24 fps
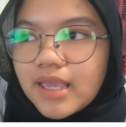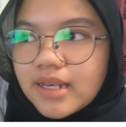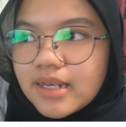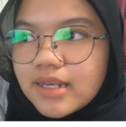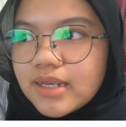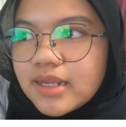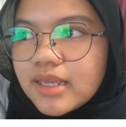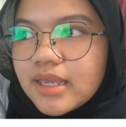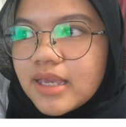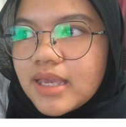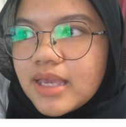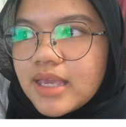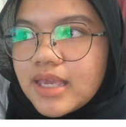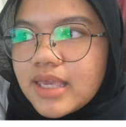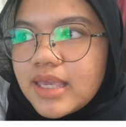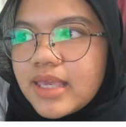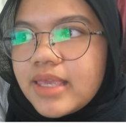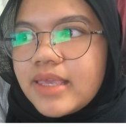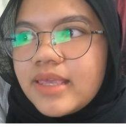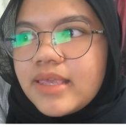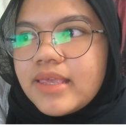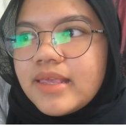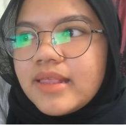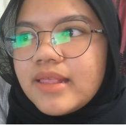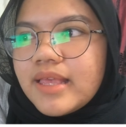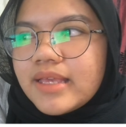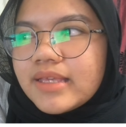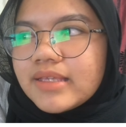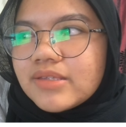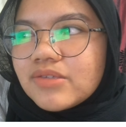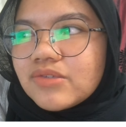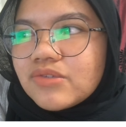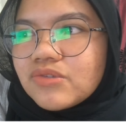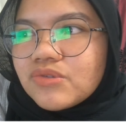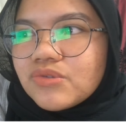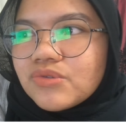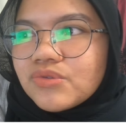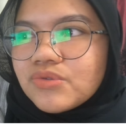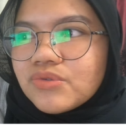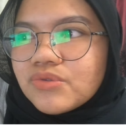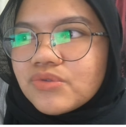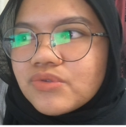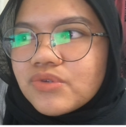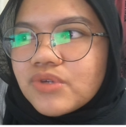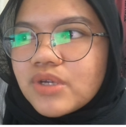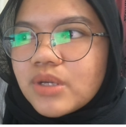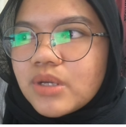and he likes to